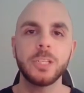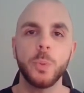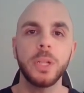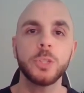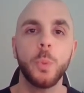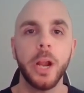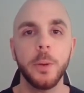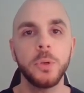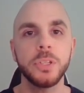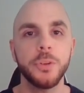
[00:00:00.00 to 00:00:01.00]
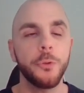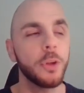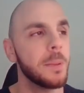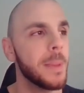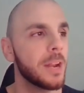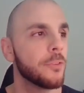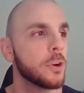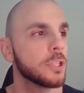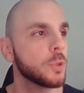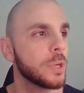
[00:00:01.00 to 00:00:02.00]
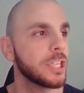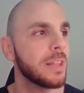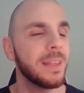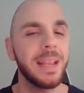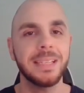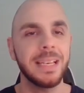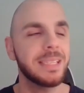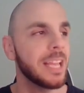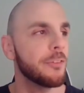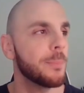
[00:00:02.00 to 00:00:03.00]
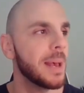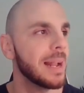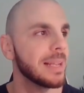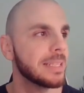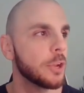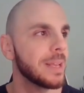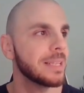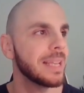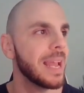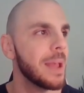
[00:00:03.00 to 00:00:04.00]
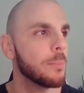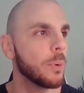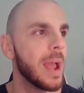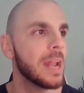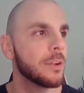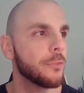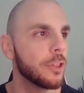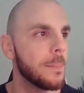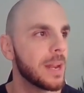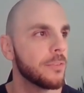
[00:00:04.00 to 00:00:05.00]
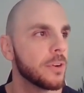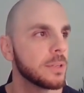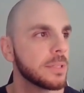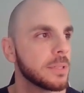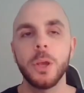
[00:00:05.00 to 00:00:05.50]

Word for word: as well as wearables for the metaverse, which I think is a safe bet, as here they say a brand for the metaverse.